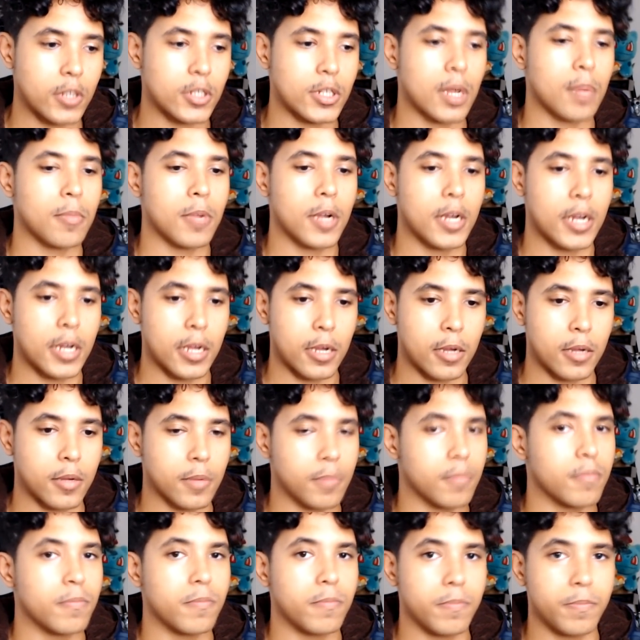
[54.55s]
which I'm going
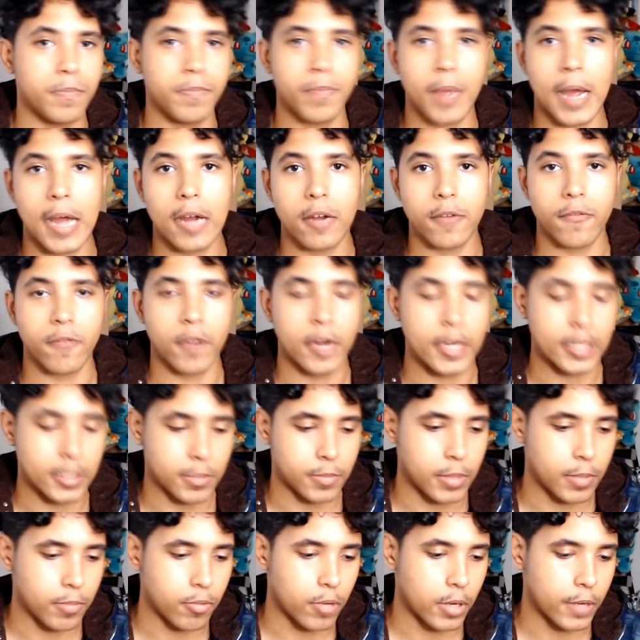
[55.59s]
to
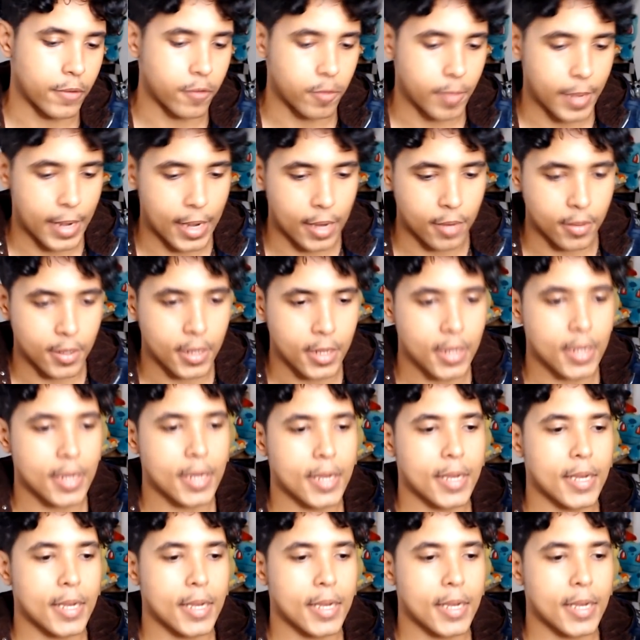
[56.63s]
paraphrase and be brief about.